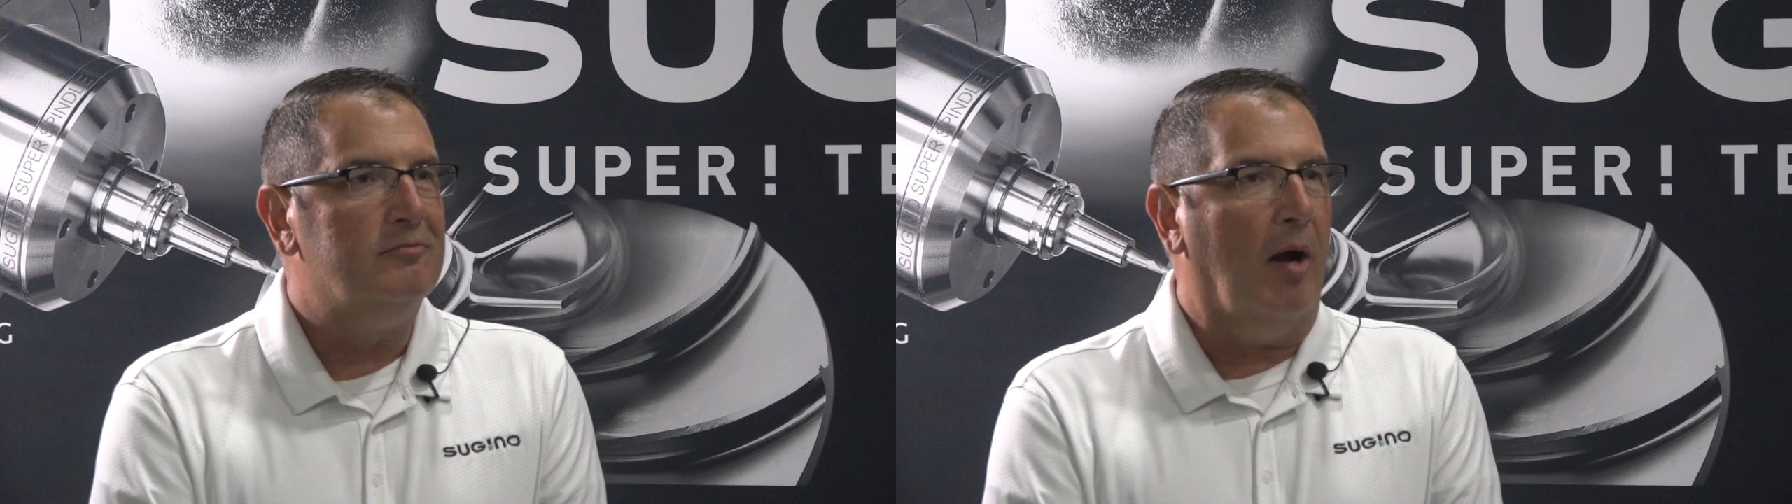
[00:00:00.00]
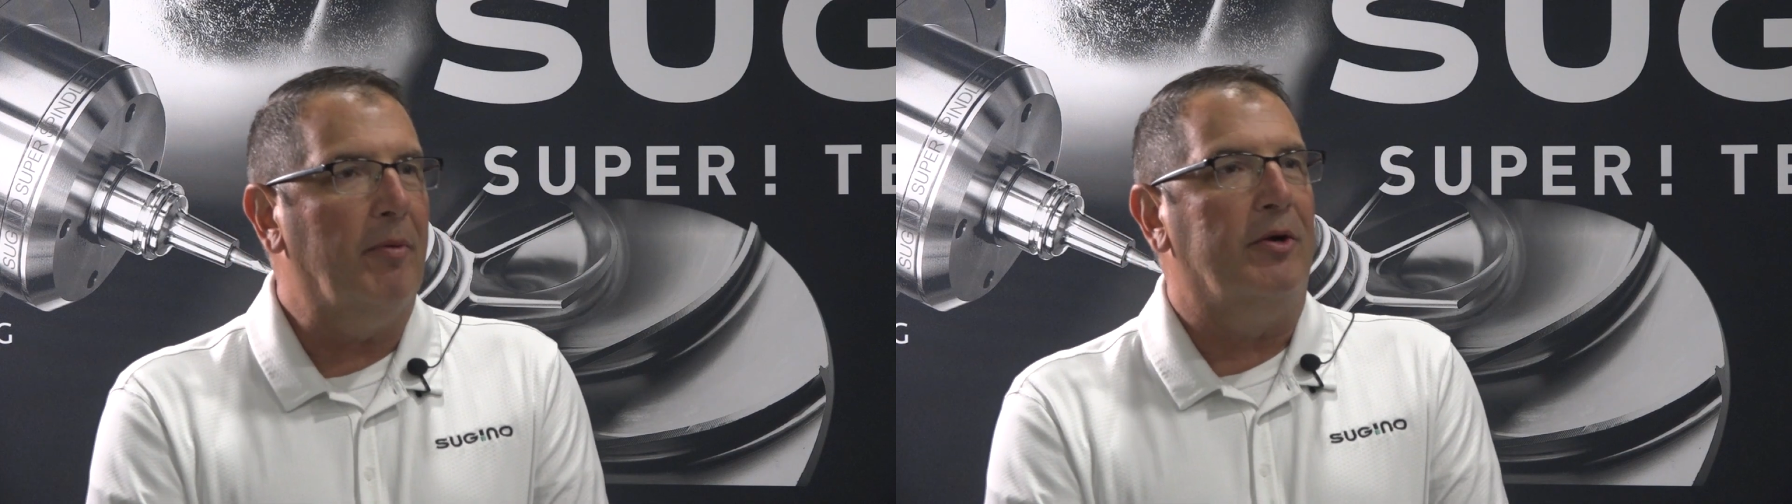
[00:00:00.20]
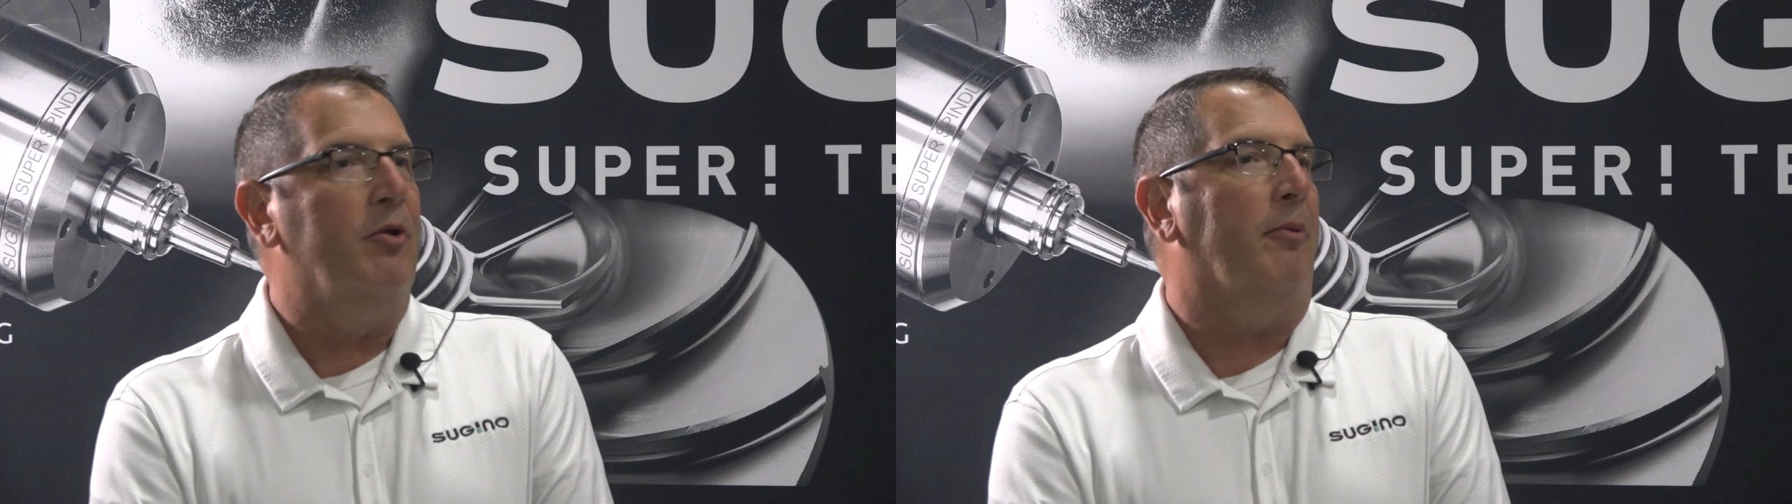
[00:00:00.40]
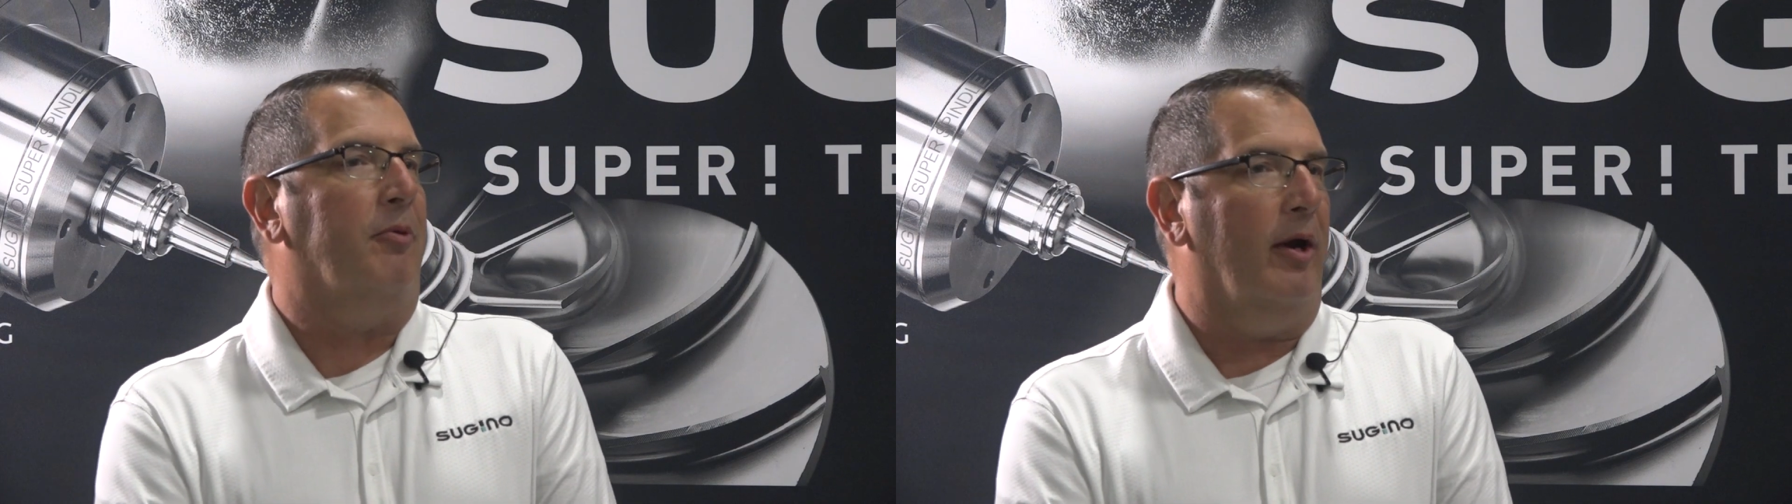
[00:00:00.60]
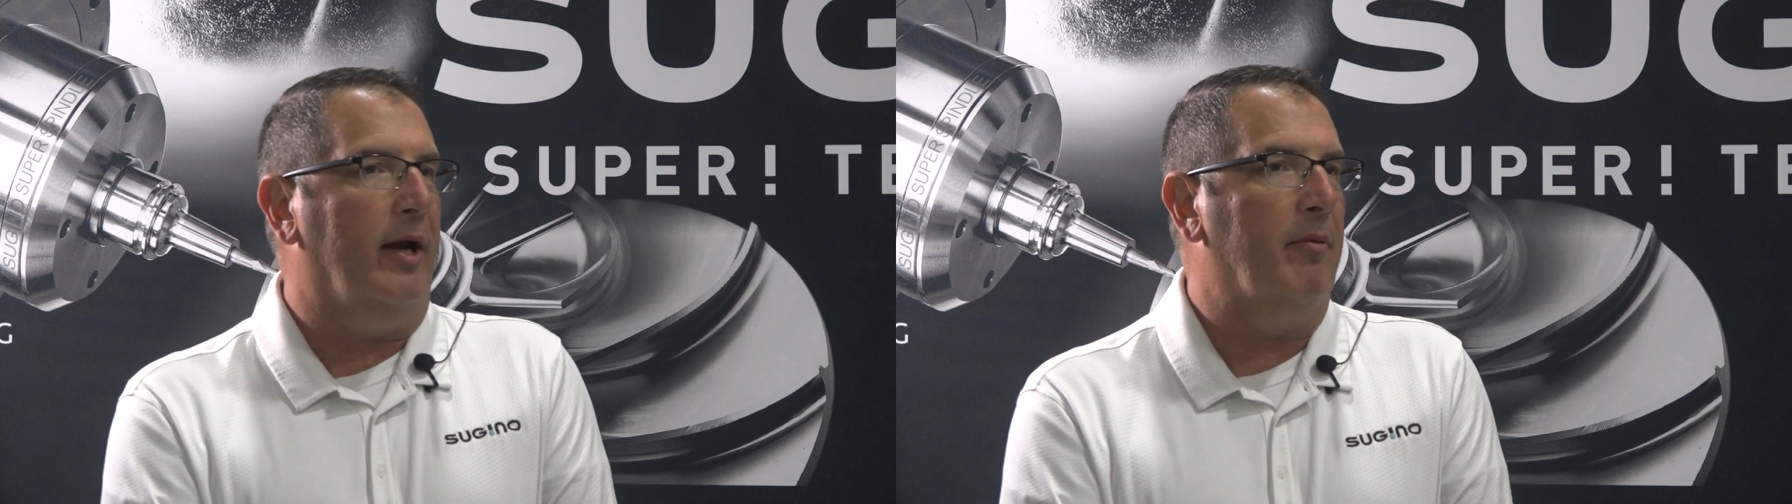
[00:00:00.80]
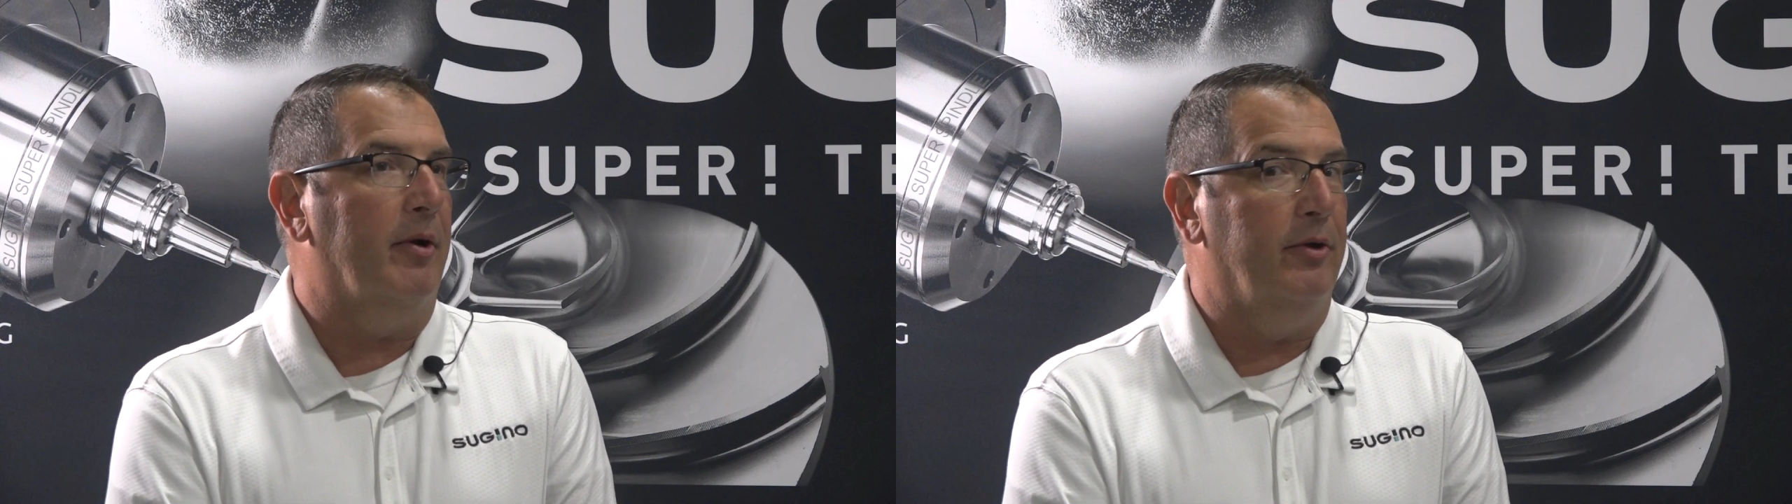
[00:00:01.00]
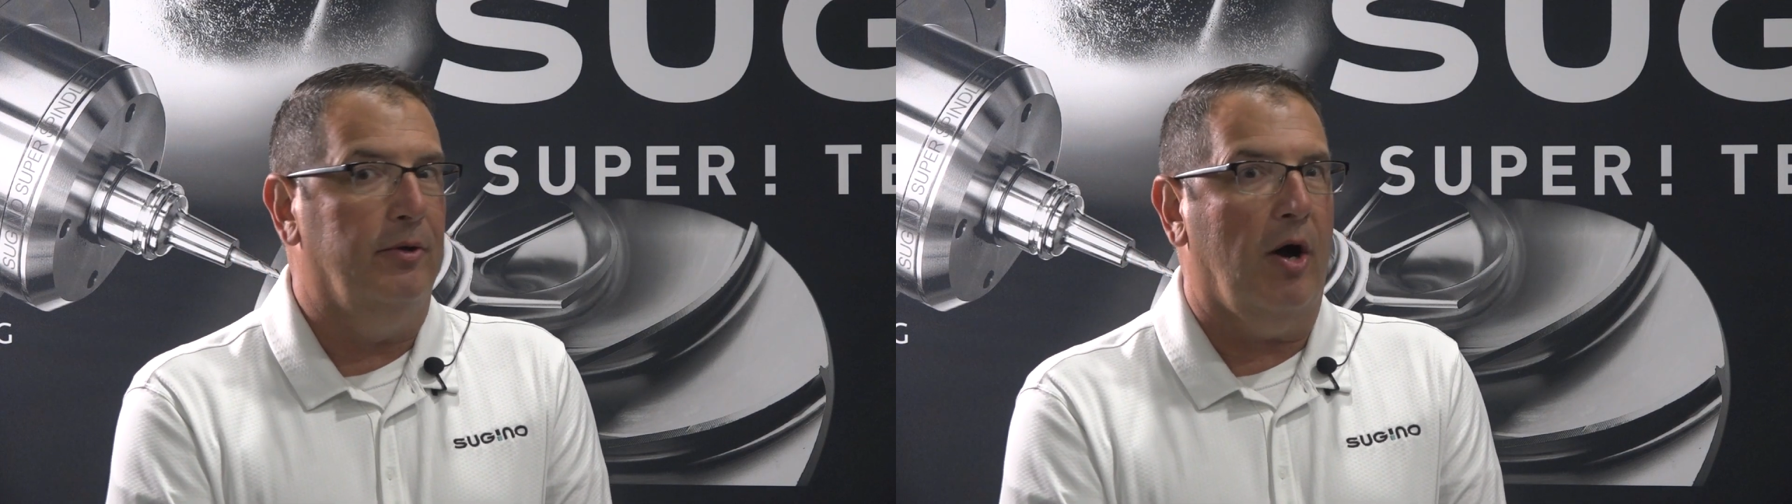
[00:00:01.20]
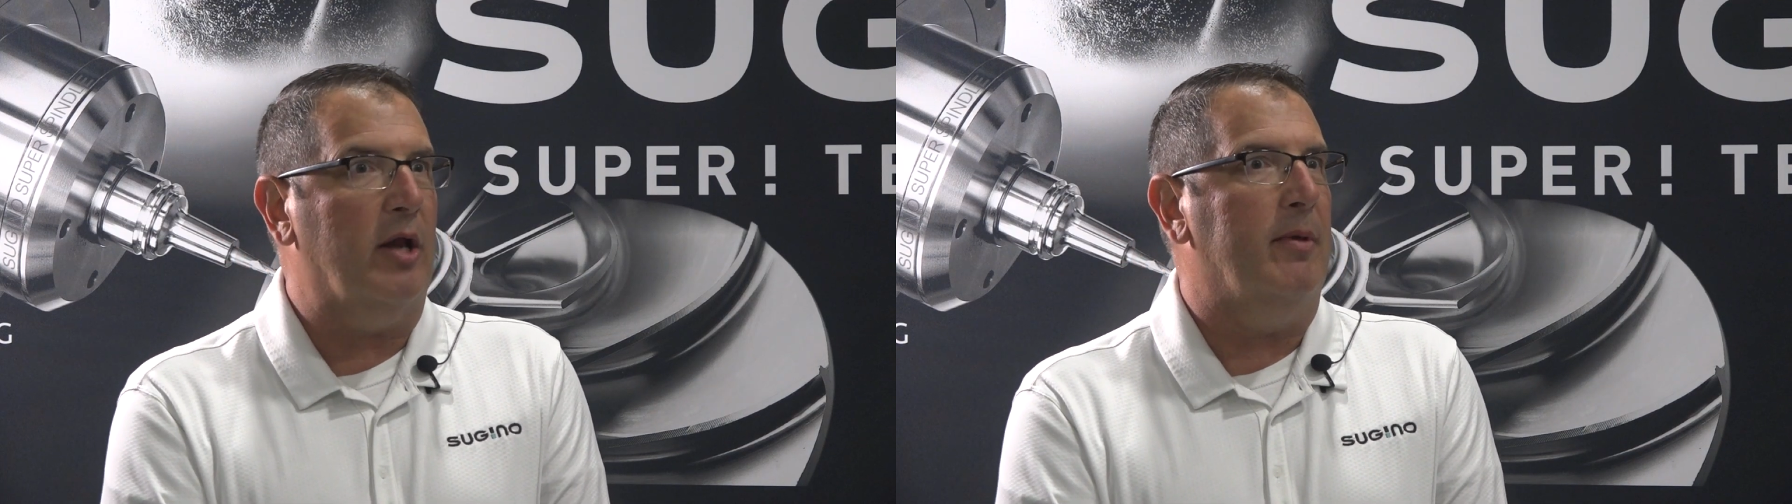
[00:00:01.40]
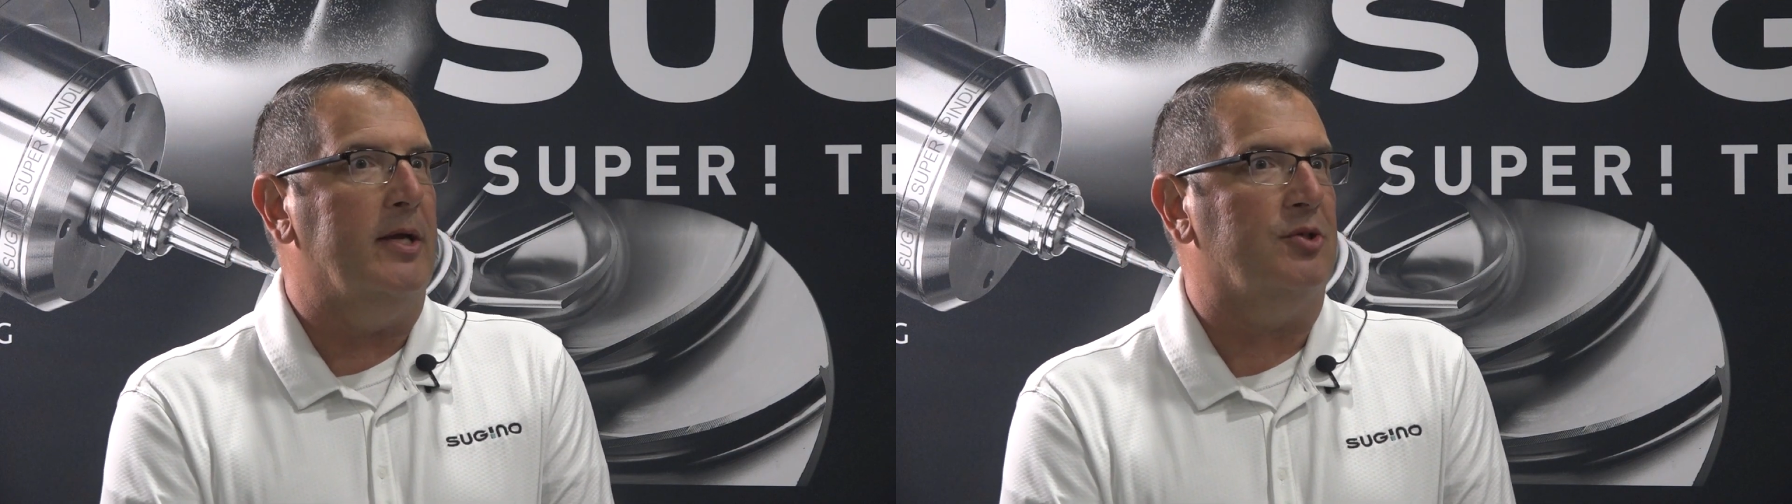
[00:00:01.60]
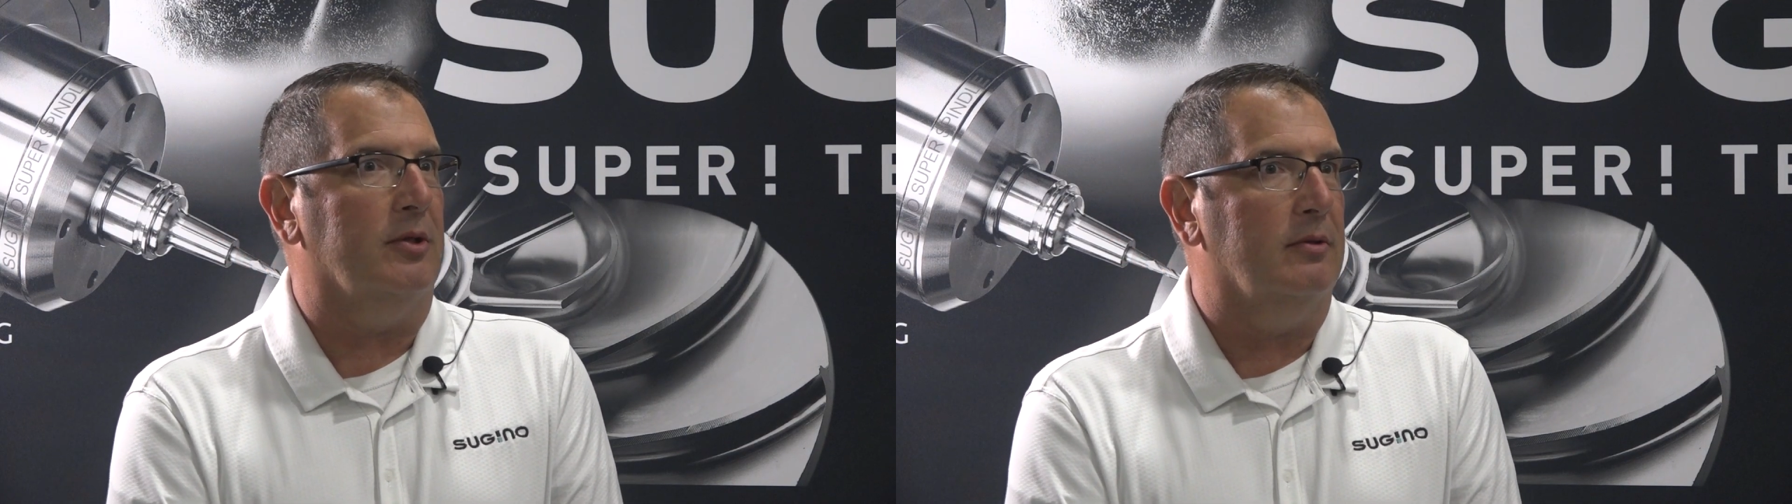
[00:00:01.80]
I want to do an upgrade. I want to do
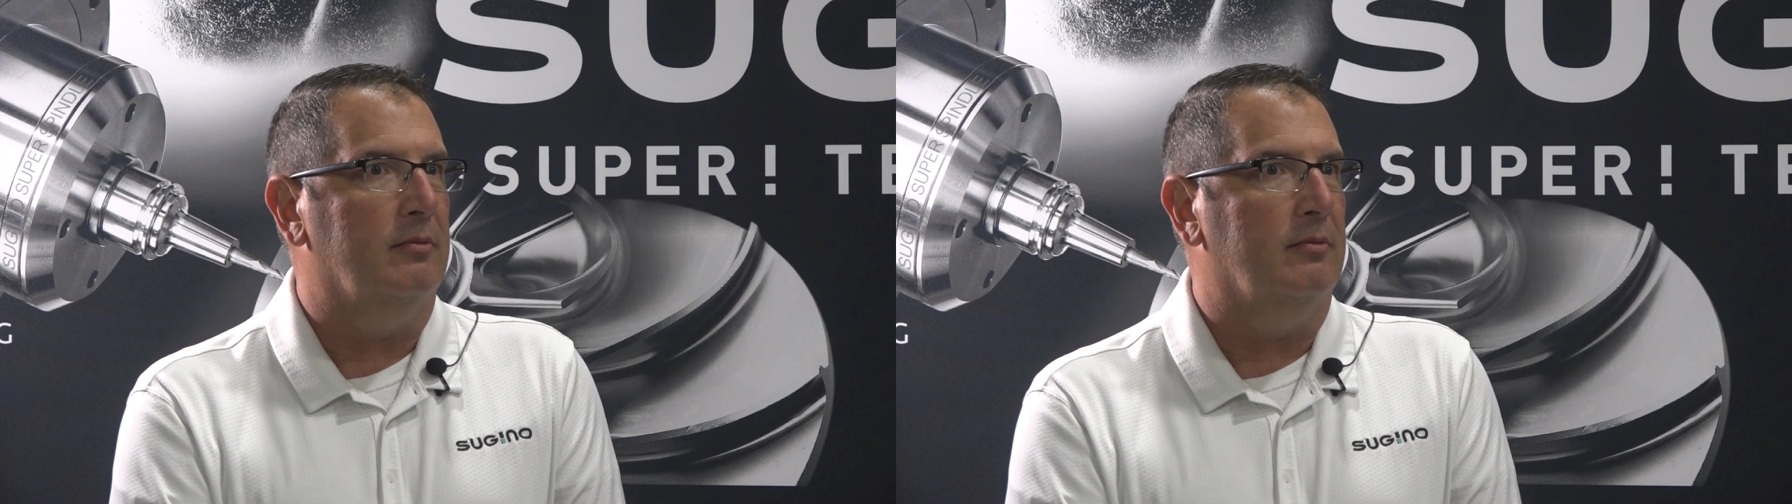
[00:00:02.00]
automation